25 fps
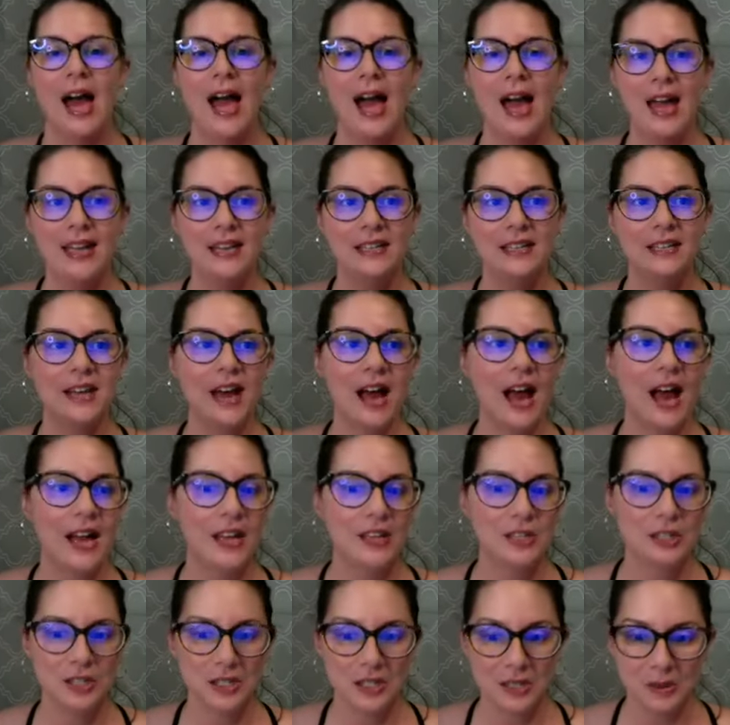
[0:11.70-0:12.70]
And
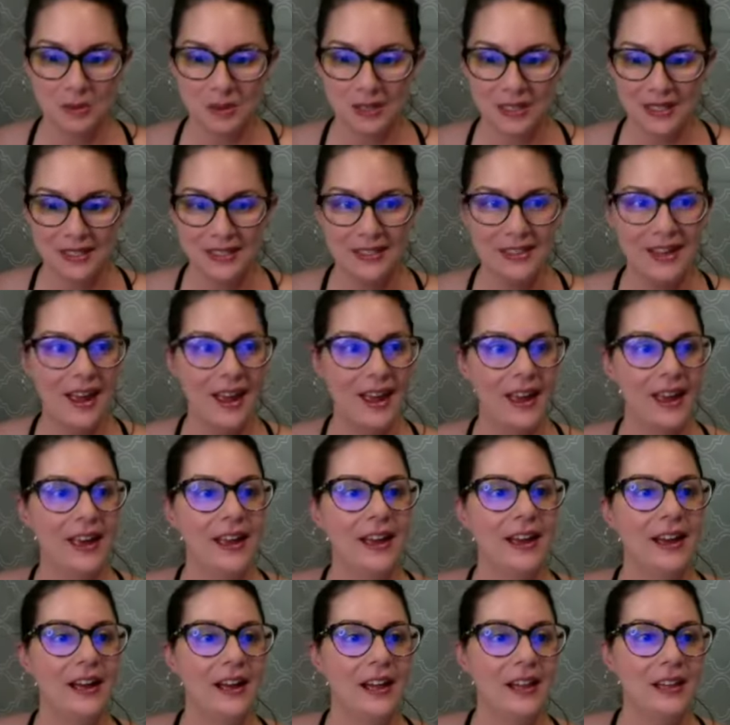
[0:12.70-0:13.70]
I just want to
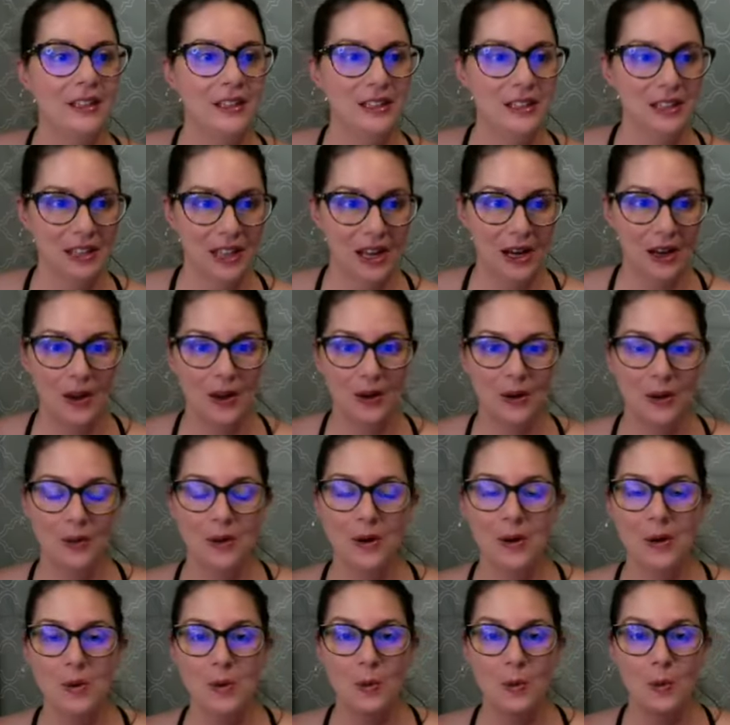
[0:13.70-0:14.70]
say
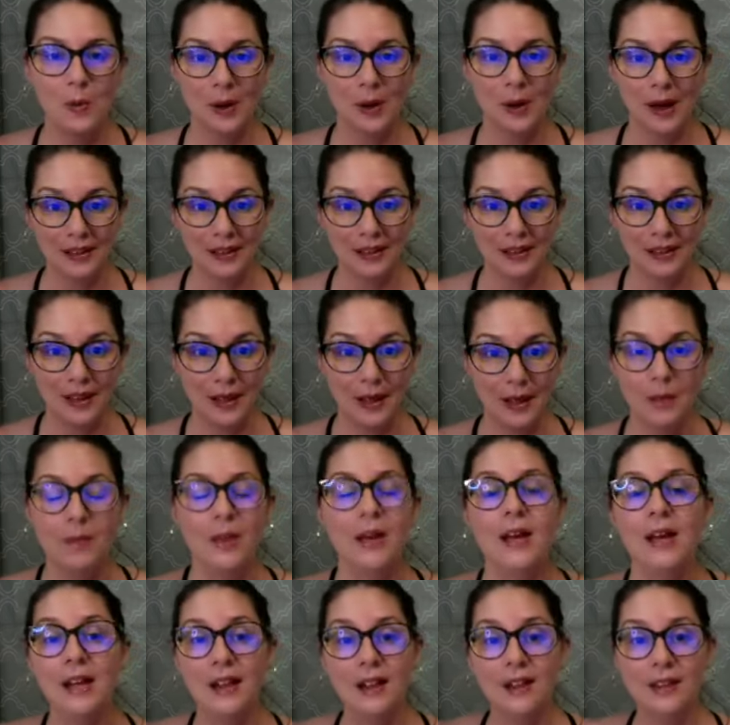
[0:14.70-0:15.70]
hello,
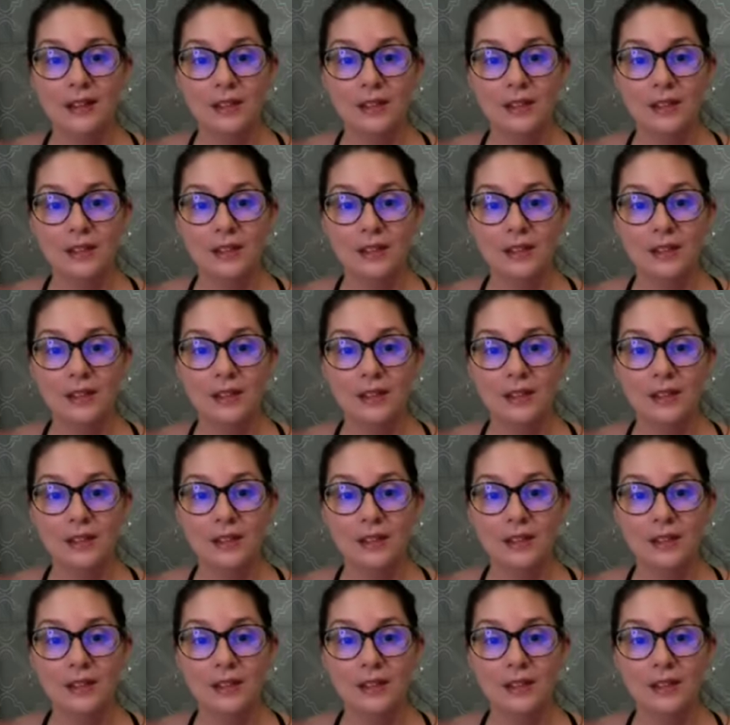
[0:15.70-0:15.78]
welcome.